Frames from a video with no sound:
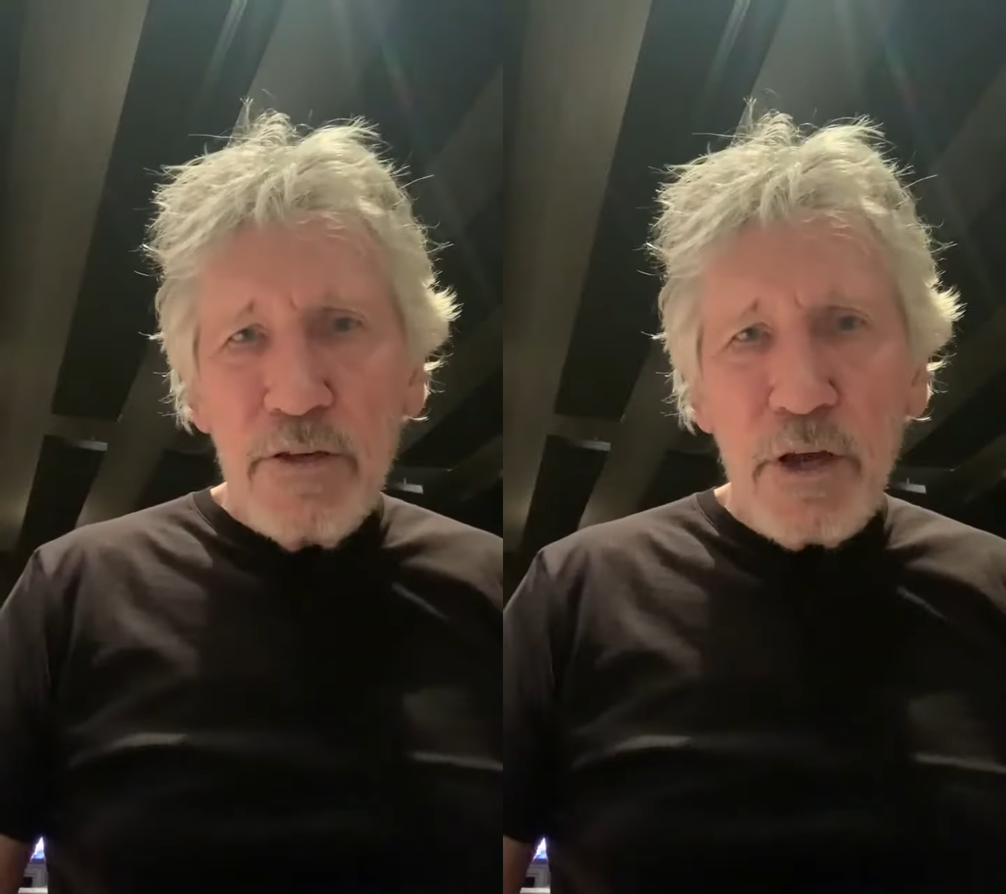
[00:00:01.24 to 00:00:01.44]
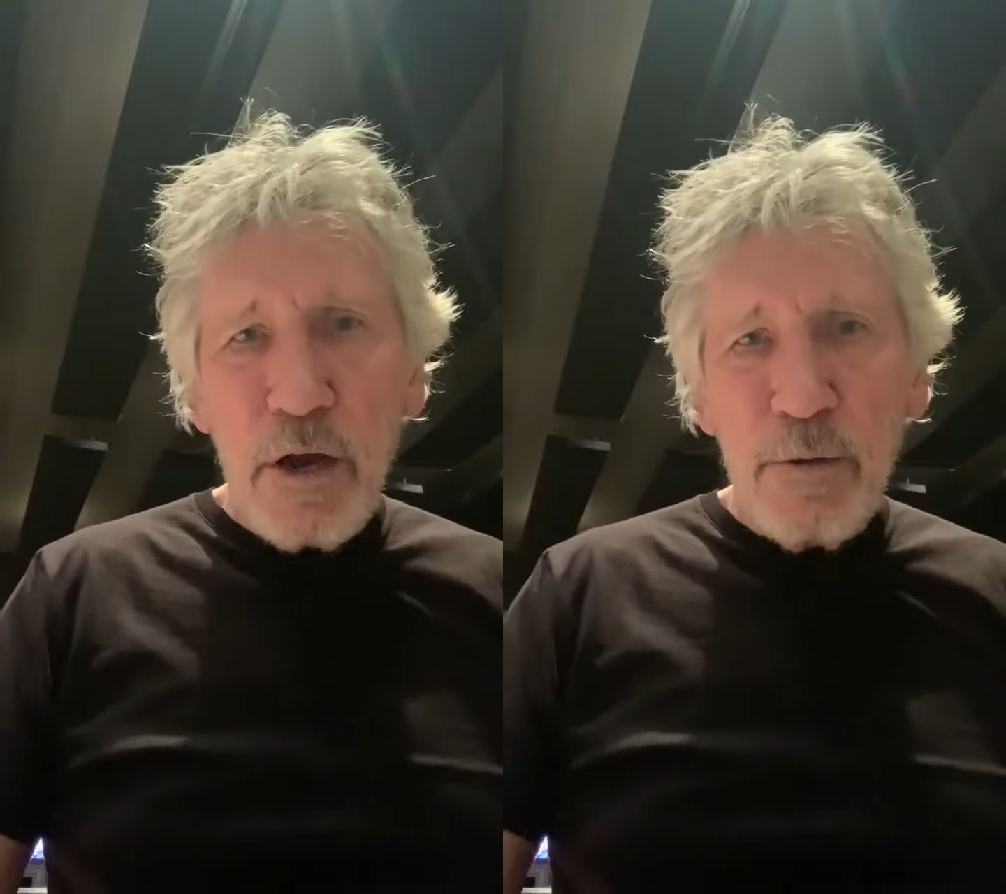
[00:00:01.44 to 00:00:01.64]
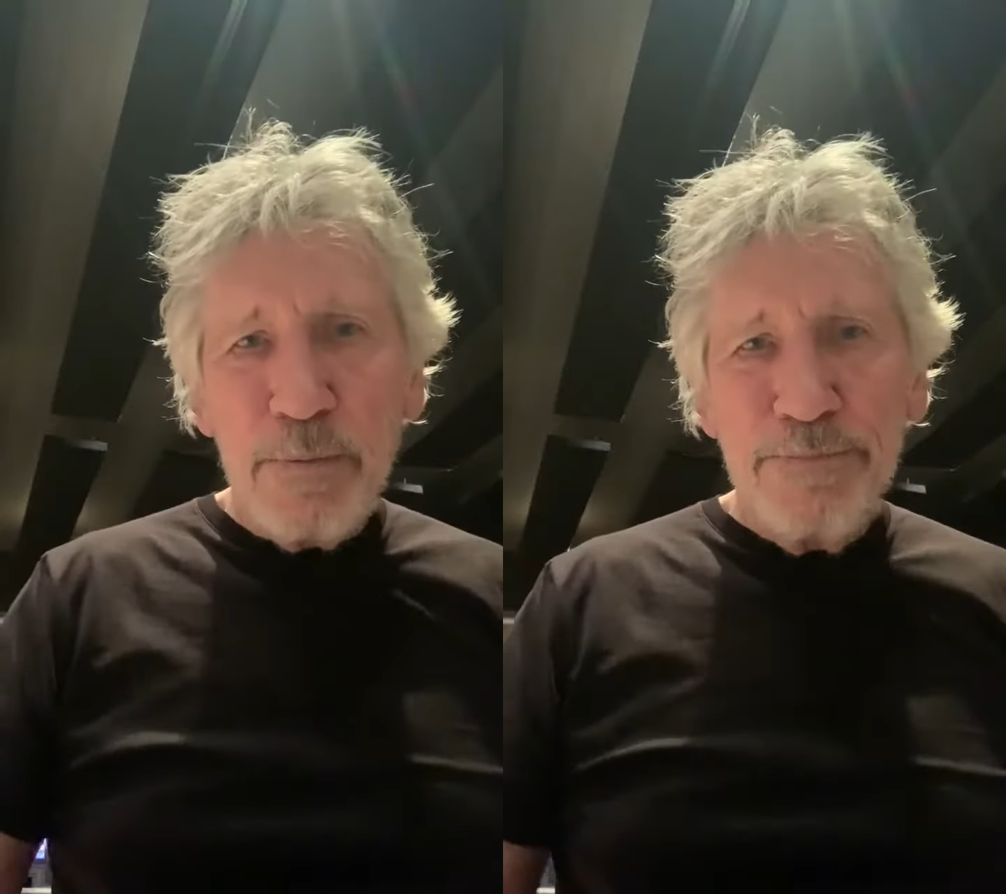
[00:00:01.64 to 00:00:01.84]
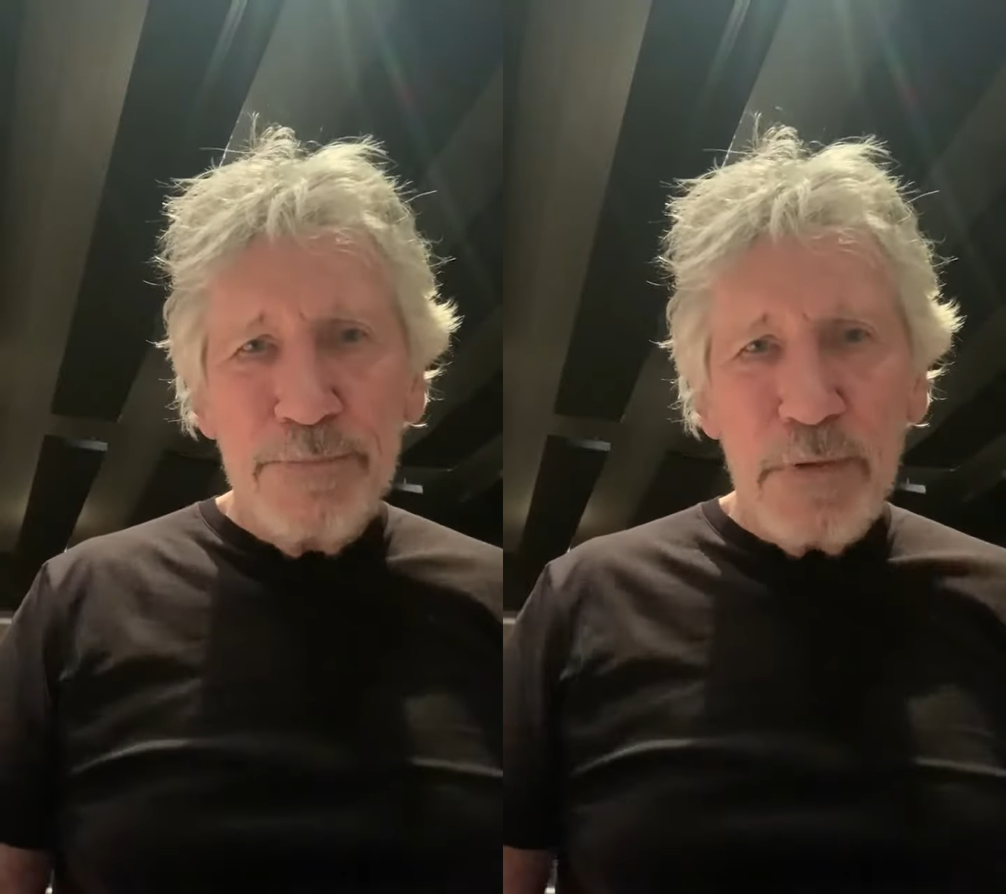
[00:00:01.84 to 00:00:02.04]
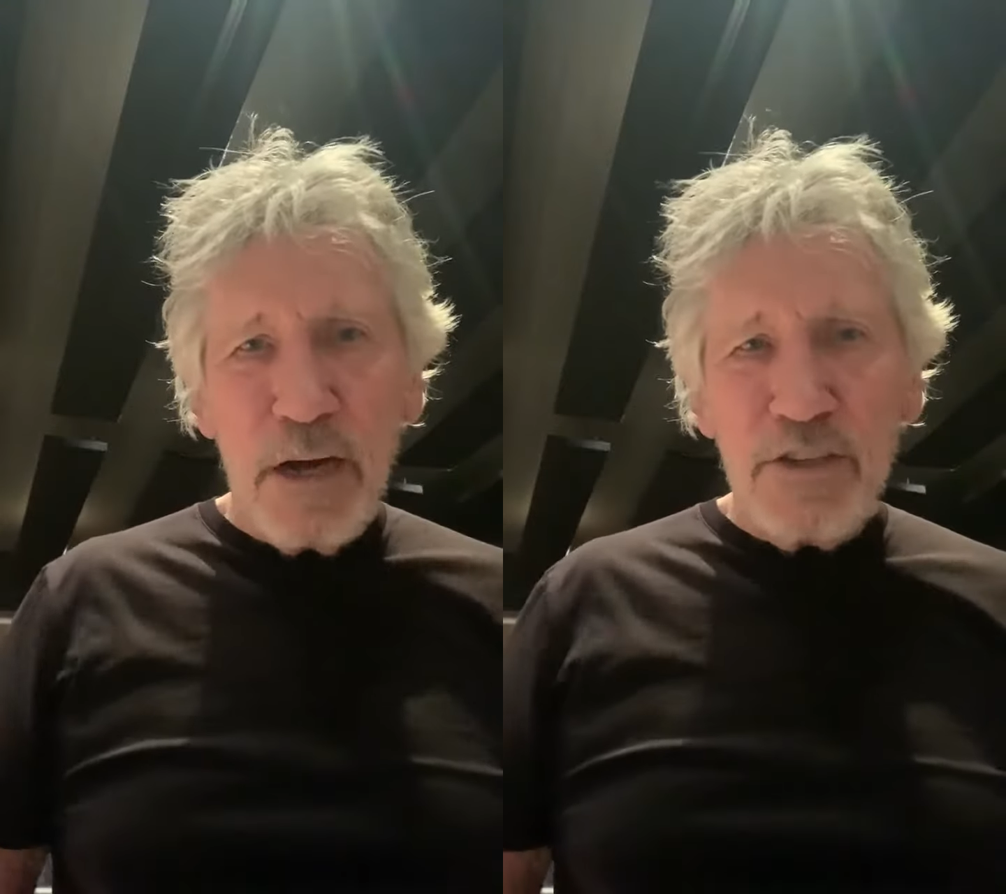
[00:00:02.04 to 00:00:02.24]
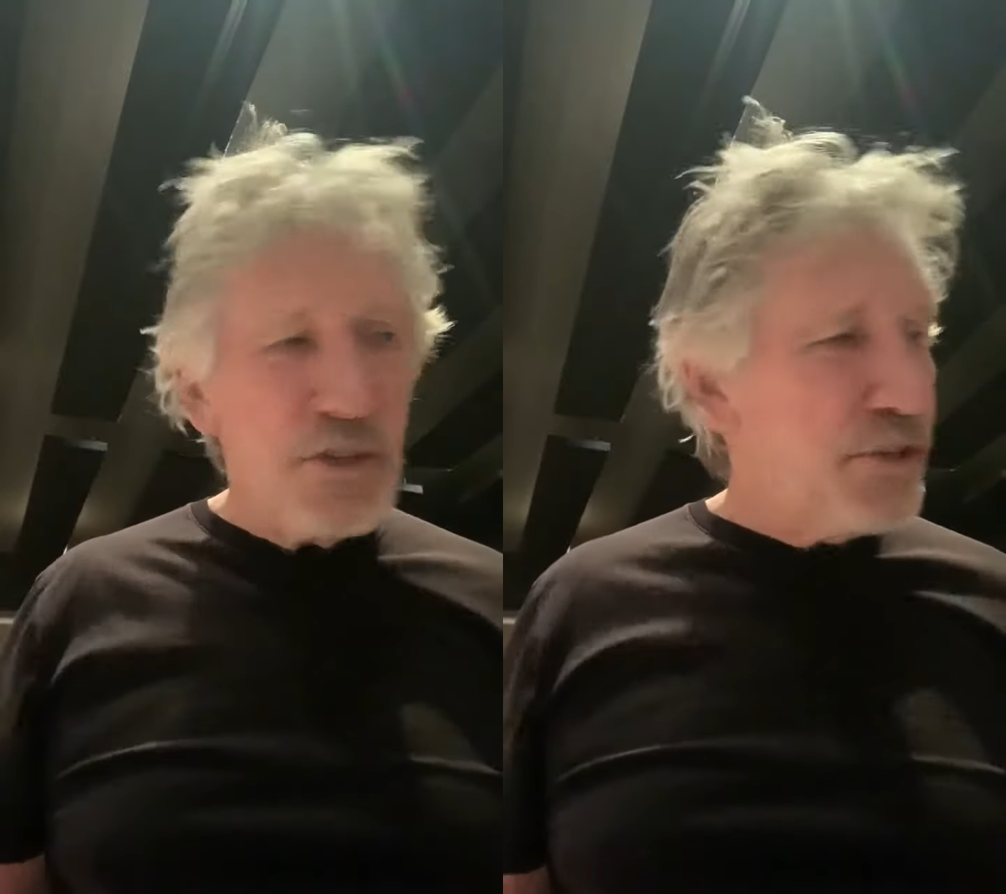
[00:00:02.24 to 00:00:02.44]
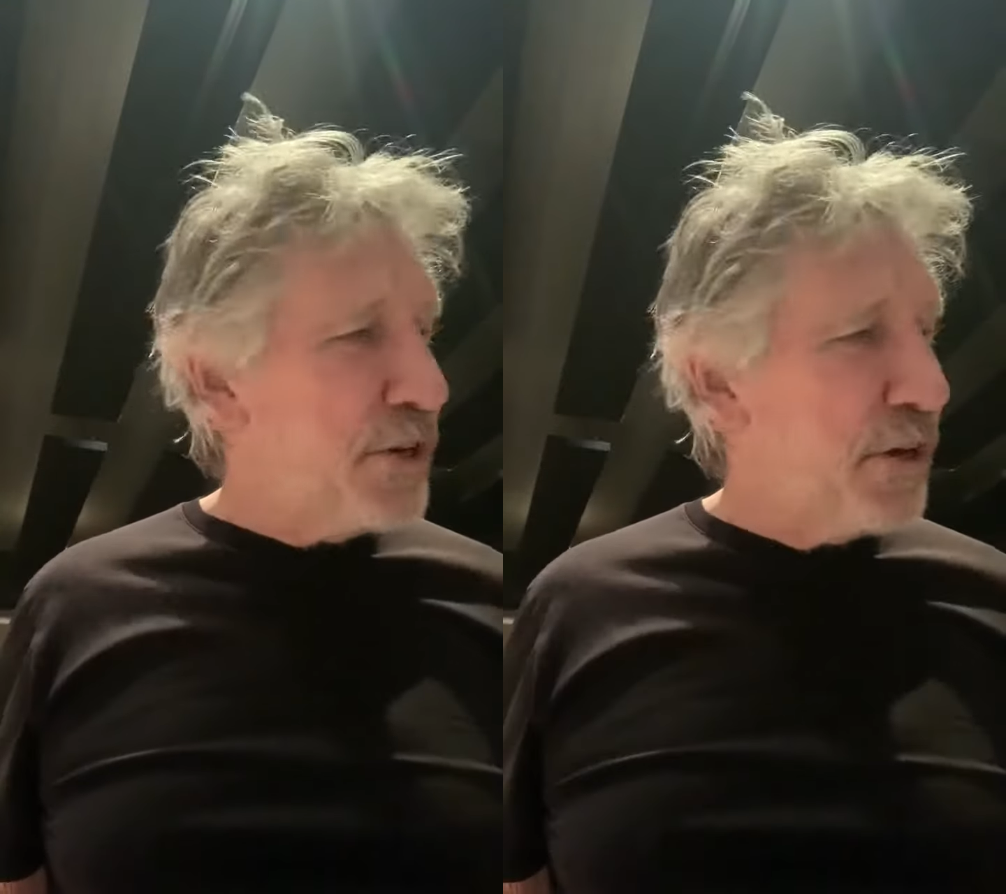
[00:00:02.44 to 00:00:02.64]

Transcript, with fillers: So, I just